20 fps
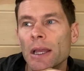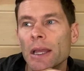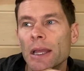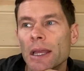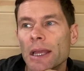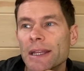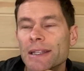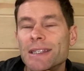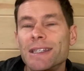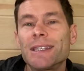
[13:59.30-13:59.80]

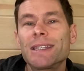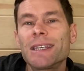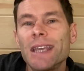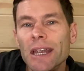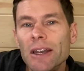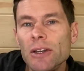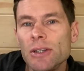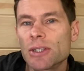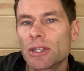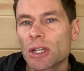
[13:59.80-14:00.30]
it
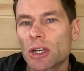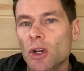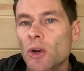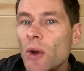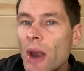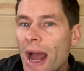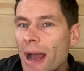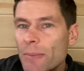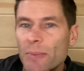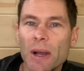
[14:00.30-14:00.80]
scares the
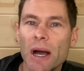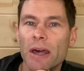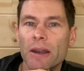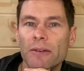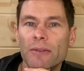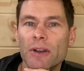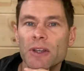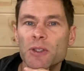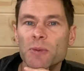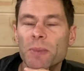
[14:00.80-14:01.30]
crap out
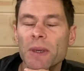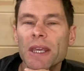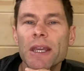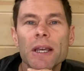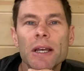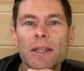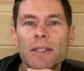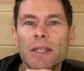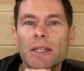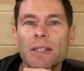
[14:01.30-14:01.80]
of us
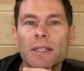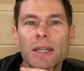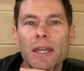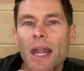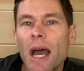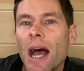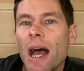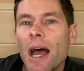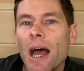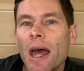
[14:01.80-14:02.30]
because it's
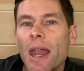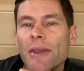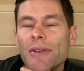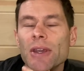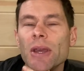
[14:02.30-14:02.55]
not